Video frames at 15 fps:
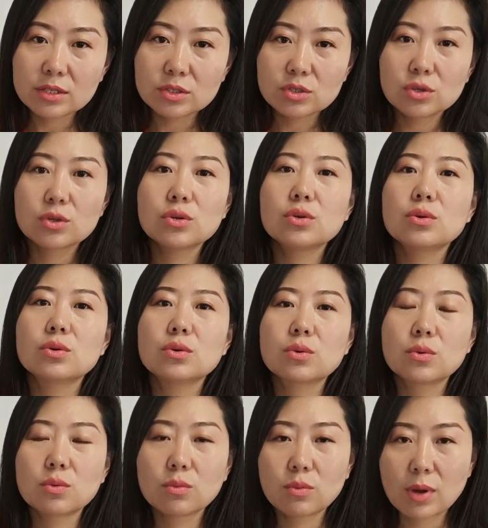2,
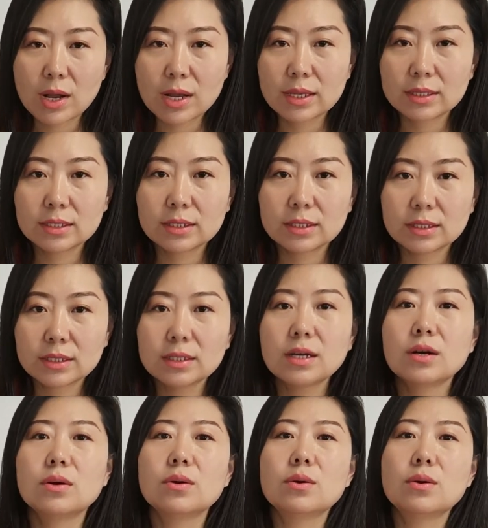1,
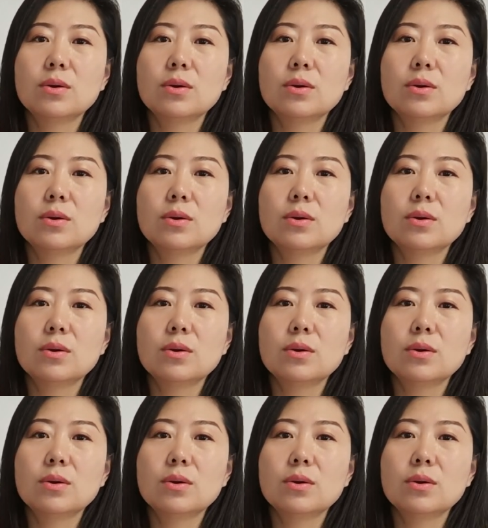go.